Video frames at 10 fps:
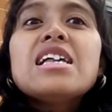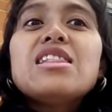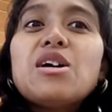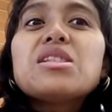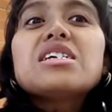
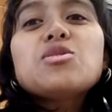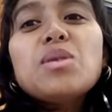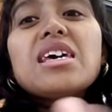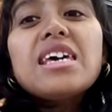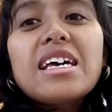Though they
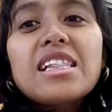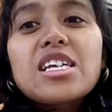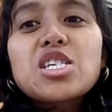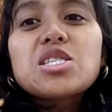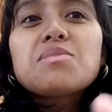speak
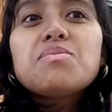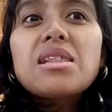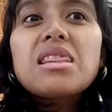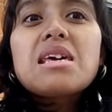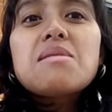English, but
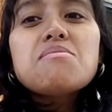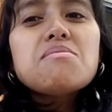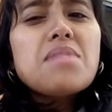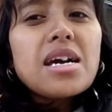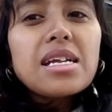they
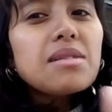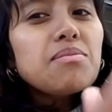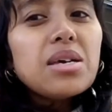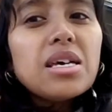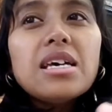might
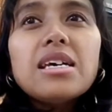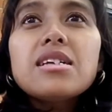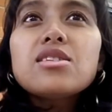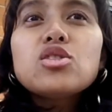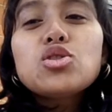be
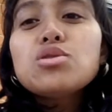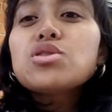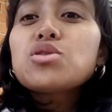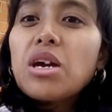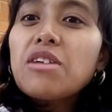too
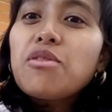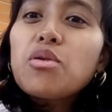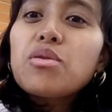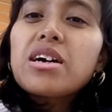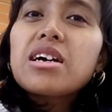
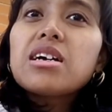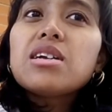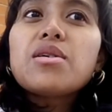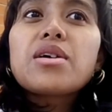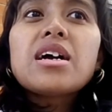straightforward,
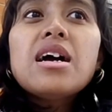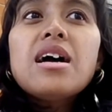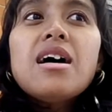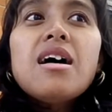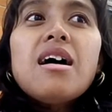or
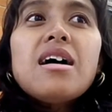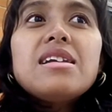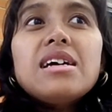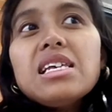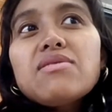
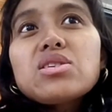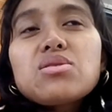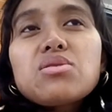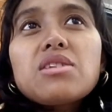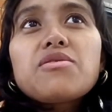not even
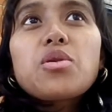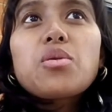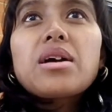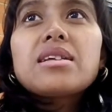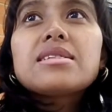
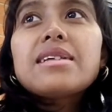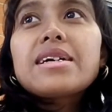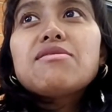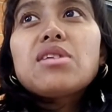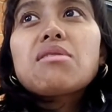straightforward. It's
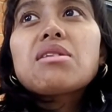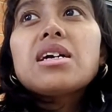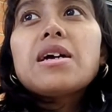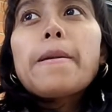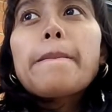like
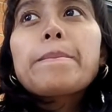very